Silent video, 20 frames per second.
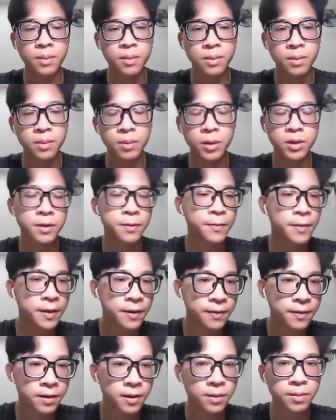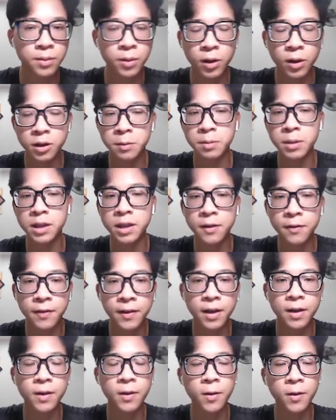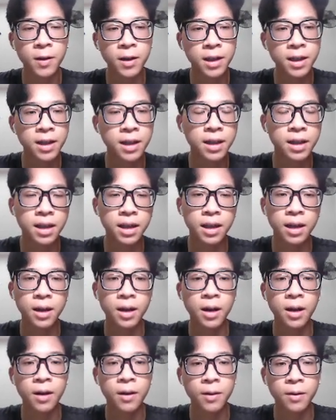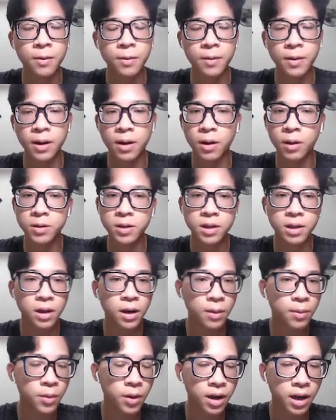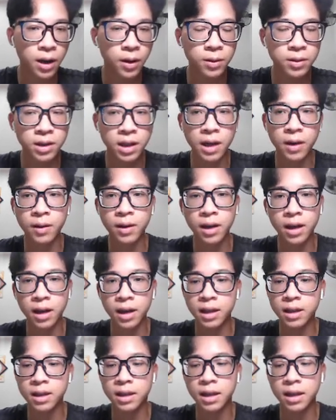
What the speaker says: More specifically, OCR models nowadays